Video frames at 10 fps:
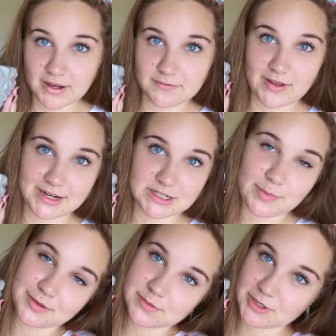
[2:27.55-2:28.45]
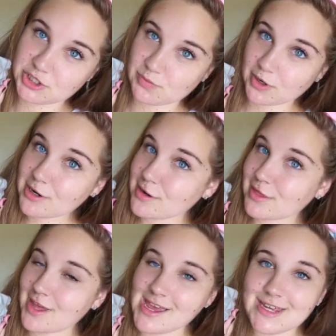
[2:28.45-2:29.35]
Fun fact about Spaceship
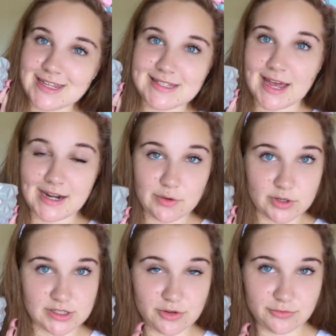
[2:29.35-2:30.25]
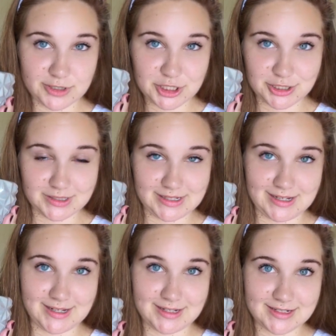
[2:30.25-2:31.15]
Earth is that it was
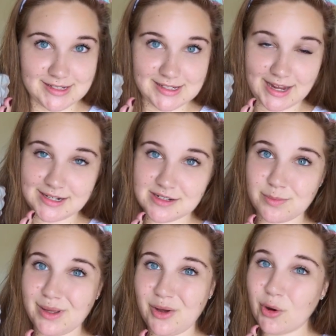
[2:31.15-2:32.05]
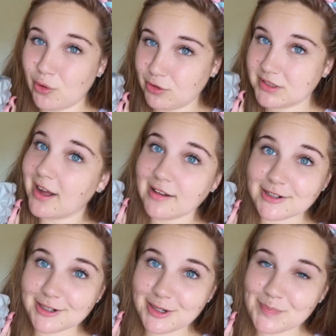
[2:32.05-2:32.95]
originally designed to be gold
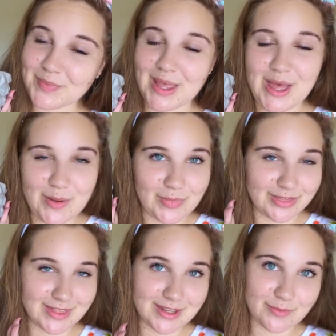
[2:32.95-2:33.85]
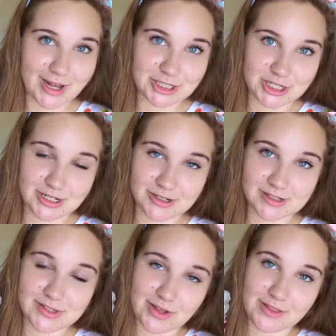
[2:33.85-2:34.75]
colored, but then the
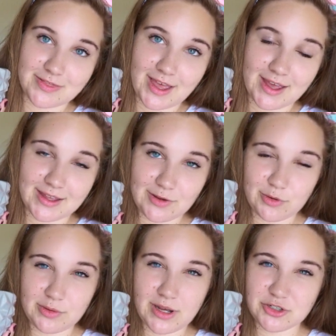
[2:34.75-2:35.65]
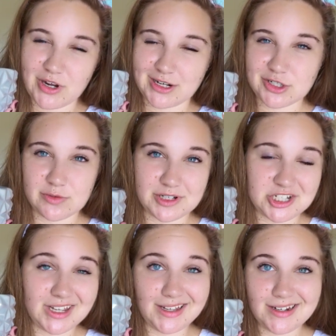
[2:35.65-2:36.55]
Imagineers thought that it would attract too
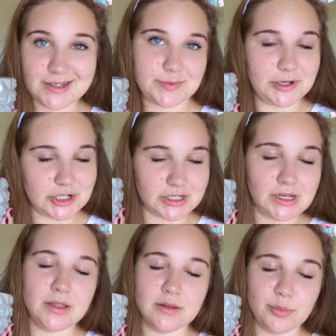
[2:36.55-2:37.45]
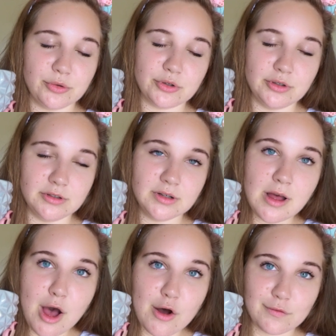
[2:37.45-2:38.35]
much heat, especially in the brutal
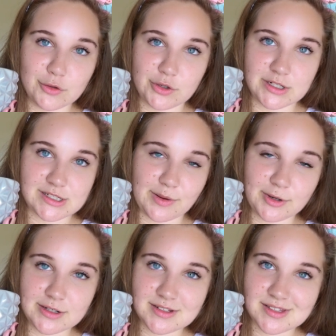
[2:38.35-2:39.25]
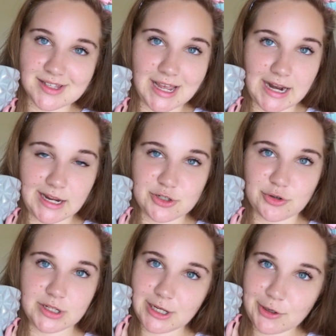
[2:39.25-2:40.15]
Florida summers, and I
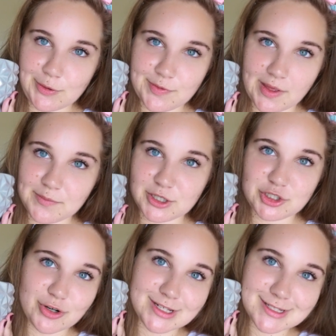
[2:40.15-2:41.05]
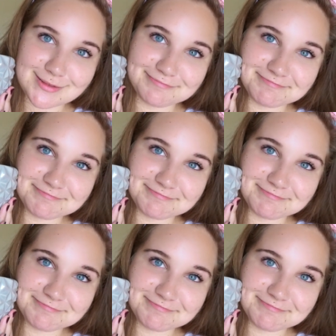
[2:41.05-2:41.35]
totally agree with them, good choice.